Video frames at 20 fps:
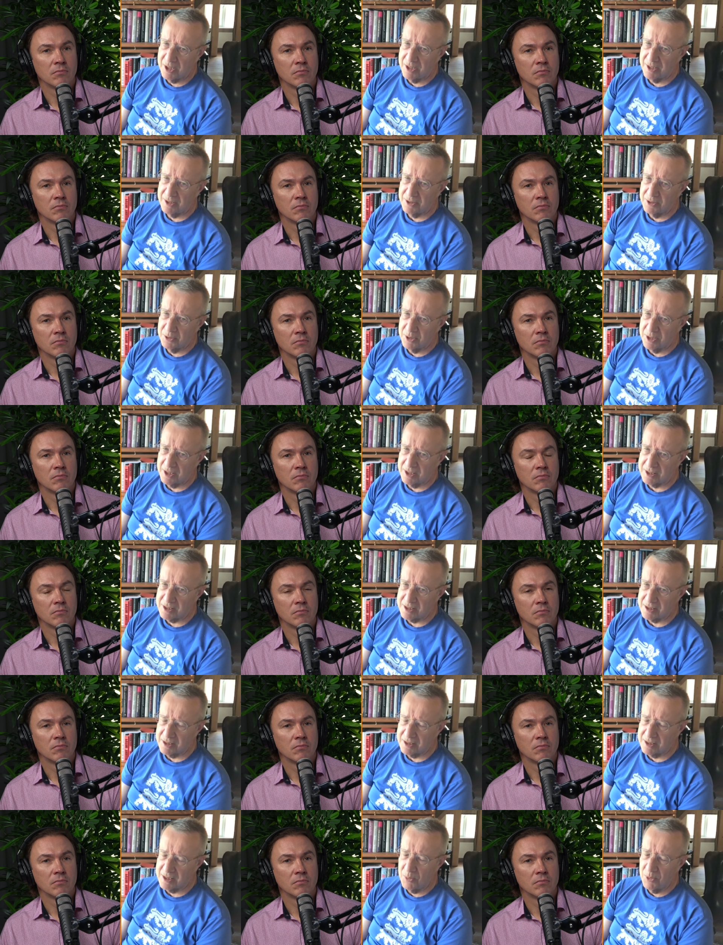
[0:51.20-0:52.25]
Speaker 1: to do
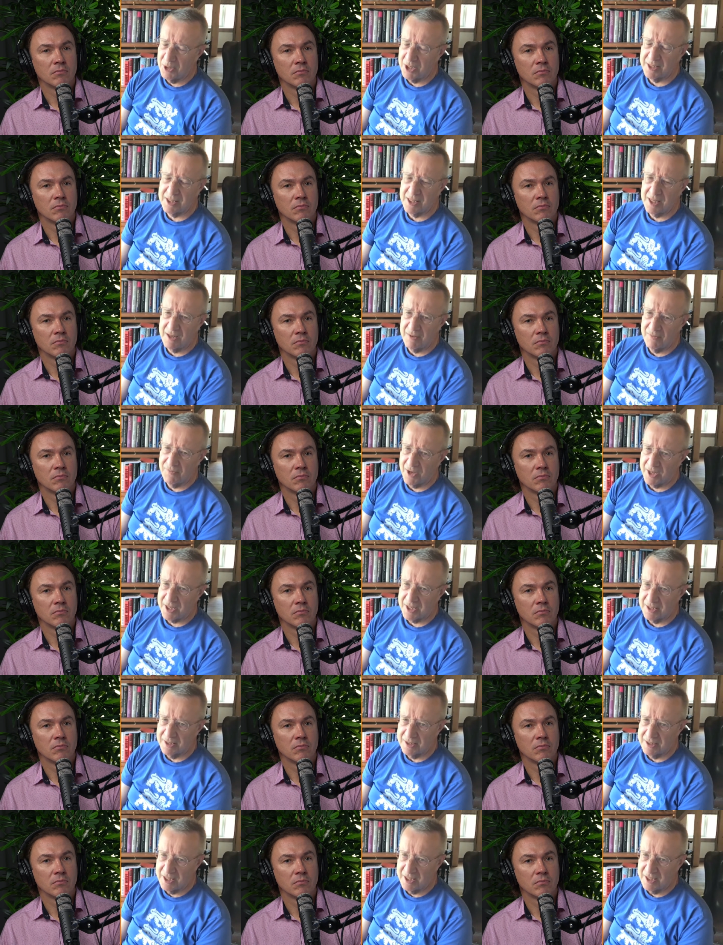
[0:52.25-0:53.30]
this. I want to see if I
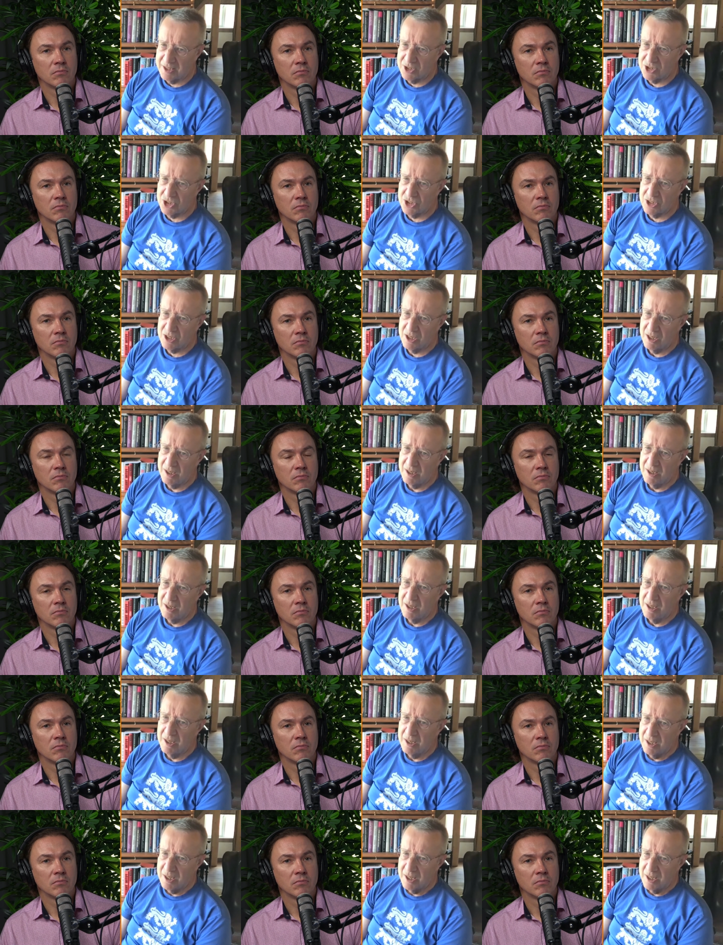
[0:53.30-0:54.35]
can teach
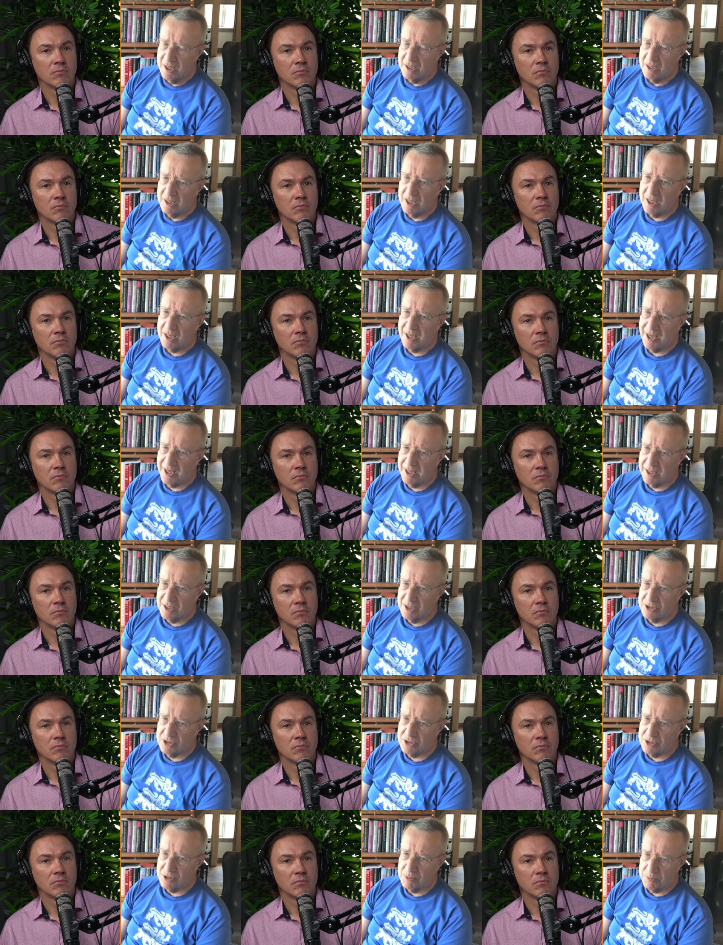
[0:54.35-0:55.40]

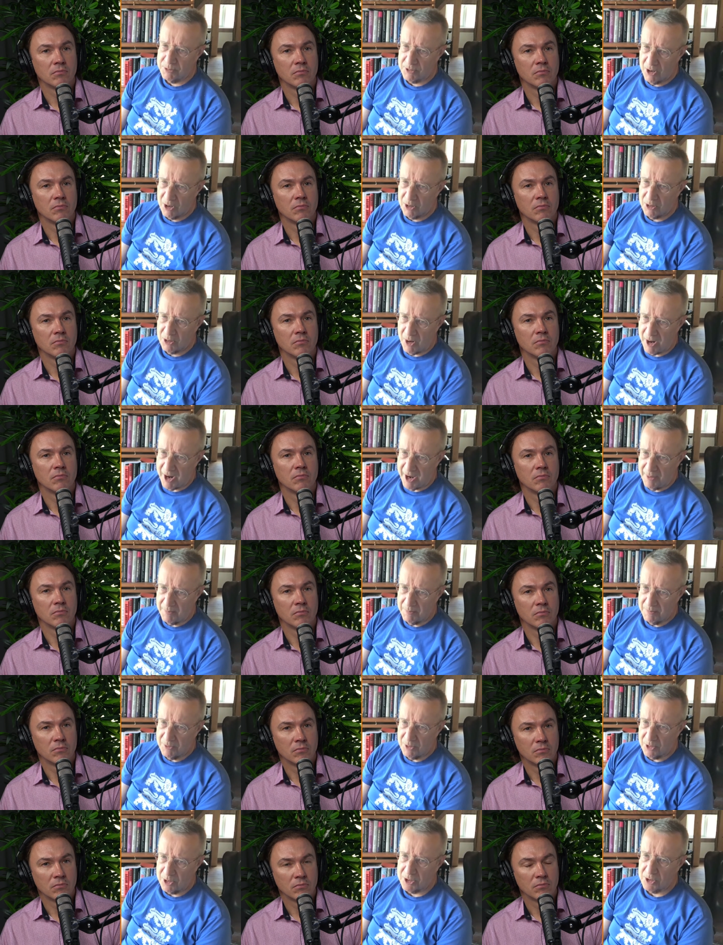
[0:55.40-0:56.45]
kids to program
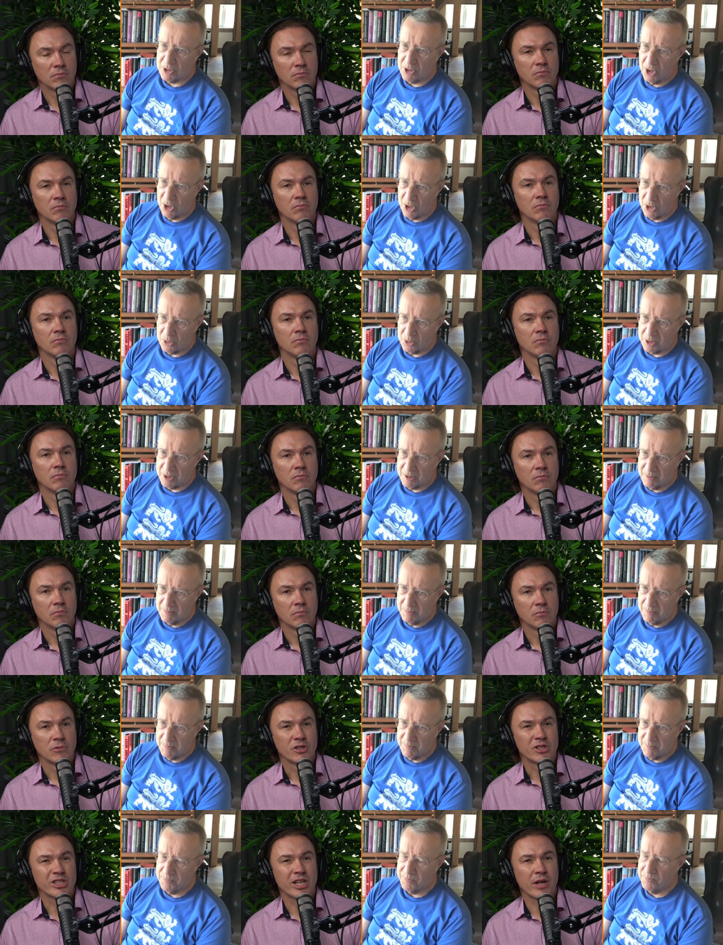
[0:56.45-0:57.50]
or to code.
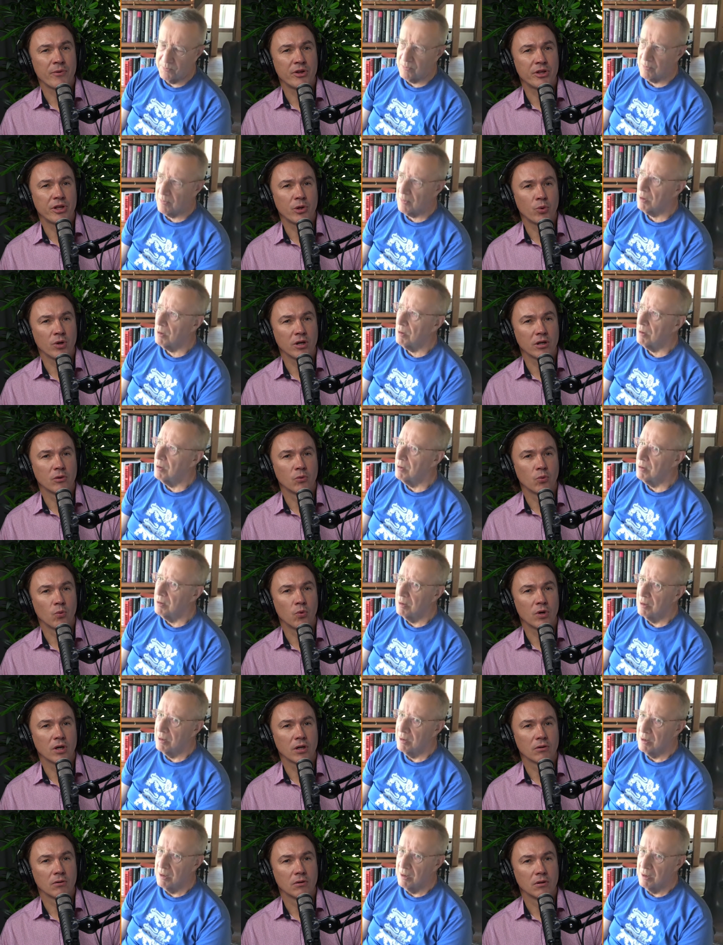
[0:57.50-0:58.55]
Speaker 2: 71. Wow.